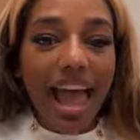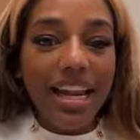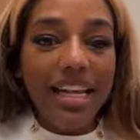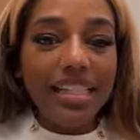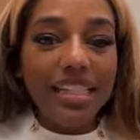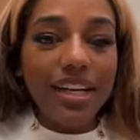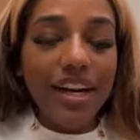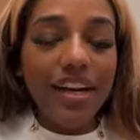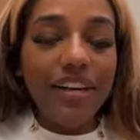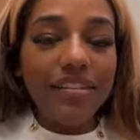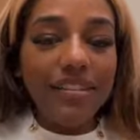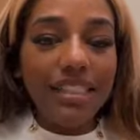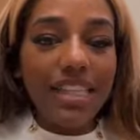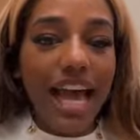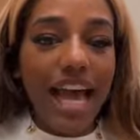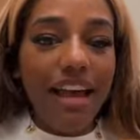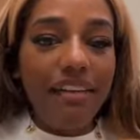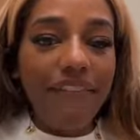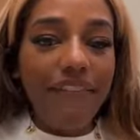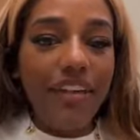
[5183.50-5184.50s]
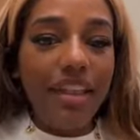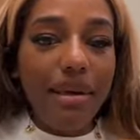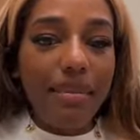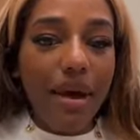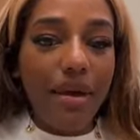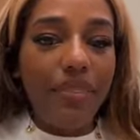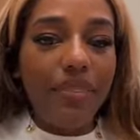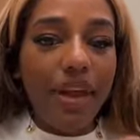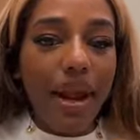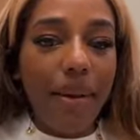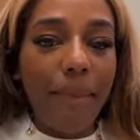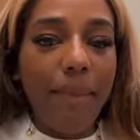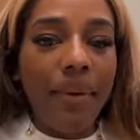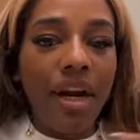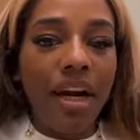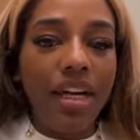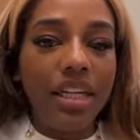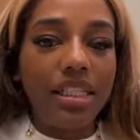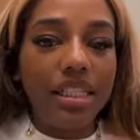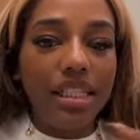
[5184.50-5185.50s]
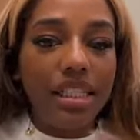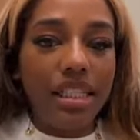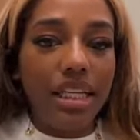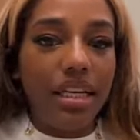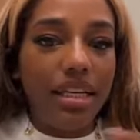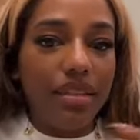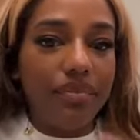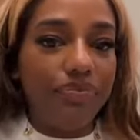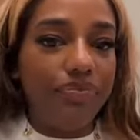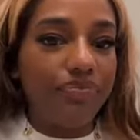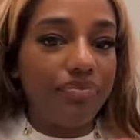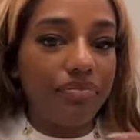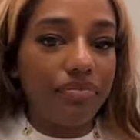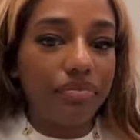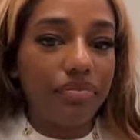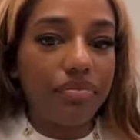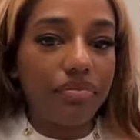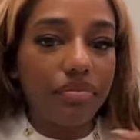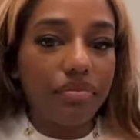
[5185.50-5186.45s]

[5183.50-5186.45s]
How does earth sign feel about their person?